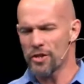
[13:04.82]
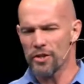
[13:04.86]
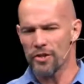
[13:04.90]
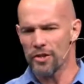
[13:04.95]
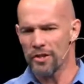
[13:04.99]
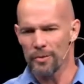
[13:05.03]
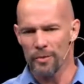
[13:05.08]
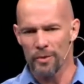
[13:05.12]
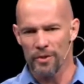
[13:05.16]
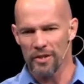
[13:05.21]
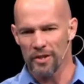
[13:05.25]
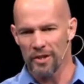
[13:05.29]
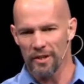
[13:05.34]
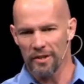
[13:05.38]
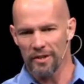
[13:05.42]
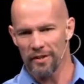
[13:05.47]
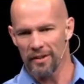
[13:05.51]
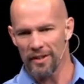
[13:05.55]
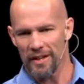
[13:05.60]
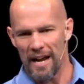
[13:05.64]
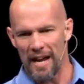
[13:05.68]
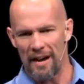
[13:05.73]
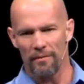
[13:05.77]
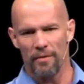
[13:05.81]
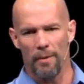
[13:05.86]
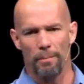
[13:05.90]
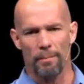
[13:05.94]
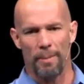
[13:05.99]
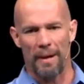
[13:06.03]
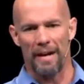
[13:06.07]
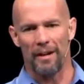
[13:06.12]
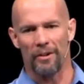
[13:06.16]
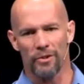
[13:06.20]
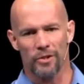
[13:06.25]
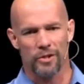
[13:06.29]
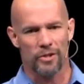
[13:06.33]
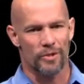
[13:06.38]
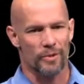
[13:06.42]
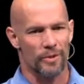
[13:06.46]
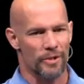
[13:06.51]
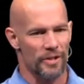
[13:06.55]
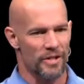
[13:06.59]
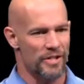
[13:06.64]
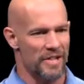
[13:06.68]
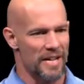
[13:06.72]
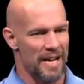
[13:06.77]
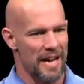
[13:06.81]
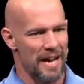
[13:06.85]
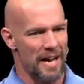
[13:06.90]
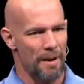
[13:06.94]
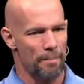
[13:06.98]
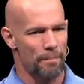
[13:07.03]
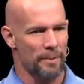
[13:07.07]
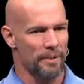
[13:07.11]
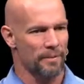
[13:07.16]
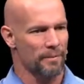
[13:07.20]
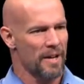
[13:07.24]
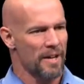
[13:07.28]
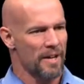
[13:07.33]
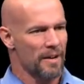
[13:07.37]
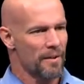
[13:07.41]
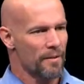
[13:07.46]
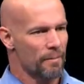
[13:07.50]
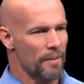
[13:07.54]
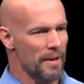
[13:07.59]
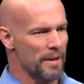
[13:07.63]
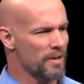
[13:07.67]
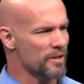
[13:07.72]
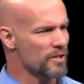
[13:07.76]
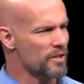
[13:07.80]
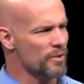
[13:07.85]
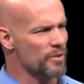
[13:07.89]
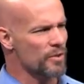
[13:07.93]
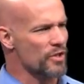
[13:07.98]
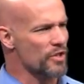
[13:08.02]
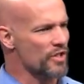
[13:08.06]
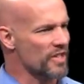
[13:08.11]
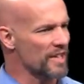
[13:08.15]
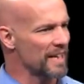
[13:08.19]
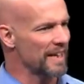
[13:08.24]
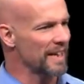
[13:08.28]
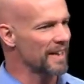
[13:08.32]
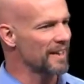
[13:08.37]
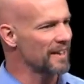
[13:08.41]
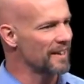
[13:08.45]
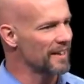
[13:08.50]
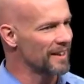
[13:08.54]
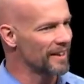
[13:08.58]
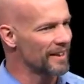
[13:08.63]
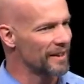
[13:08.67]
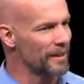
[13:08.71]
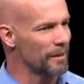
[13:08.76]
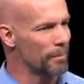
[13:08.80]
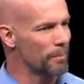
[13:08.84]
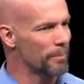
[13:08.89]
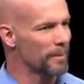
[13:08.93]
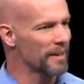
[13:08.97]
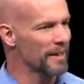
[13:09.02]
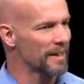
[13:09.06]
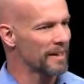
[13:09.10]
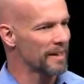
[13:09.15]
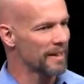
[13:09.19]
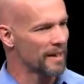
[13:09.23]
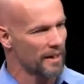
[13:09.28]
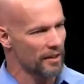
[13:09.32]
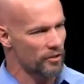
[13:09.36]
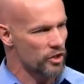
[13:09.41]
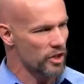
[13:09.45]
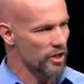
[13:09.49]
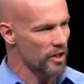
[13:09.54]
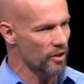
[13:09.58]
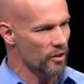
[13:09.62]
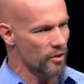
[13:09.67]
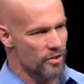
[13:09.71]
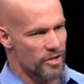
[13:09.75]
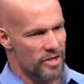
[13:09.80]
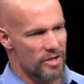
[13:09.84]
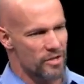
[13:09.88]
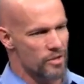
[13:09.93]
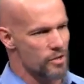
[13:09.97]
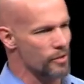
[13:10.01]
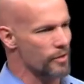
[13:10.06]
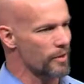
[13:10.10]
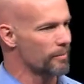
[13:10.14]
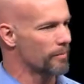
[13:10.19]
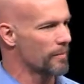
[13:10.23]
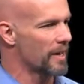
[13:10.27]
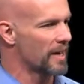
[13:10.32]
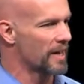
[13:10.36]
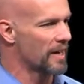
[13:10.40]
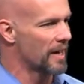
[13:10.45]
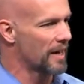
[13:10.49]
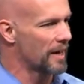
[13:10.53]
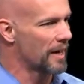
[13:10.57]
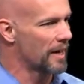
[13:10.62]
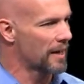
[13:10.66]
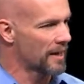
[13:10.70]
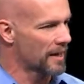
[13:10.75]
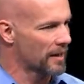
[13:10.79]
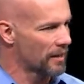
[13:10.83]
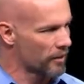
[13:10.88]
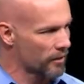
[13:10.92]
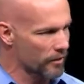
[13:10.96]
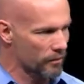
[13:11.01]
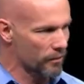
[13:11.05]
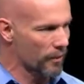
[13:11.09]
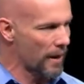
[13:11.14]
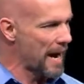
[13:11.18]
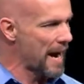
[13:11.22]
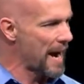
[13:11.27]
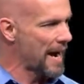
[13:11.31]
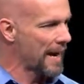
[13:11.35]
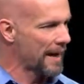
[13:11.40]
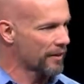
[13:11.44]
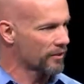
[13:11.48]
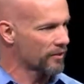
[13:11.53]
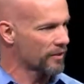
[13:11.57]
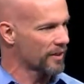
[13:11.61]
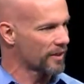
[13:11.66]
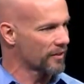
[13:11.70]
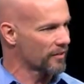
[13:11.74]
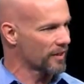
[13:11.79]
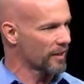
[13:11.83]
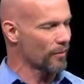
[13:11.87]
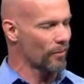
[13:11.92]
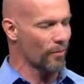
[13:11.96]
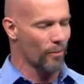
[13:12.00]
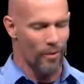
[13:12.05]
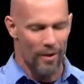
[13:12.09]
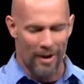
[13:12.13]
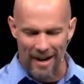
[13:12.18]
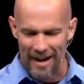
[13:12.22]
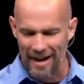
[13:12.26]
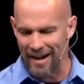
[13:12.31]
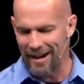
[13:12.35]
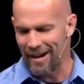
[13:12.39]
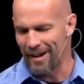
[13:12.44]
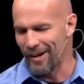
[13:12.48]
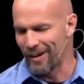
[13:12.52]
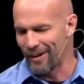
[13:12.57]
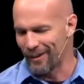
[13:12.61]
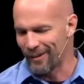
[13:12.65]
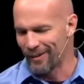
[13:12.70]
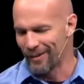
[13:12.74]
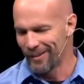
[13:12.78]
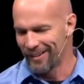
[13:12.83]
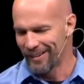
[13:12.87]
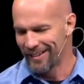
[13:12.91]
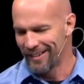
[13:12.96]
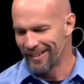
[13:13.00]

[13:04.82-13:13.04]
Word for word: just there was a kind of a bounce to her step, and she was singing a little bit, and she goes into her mud hut in her rags, and he's like, wow.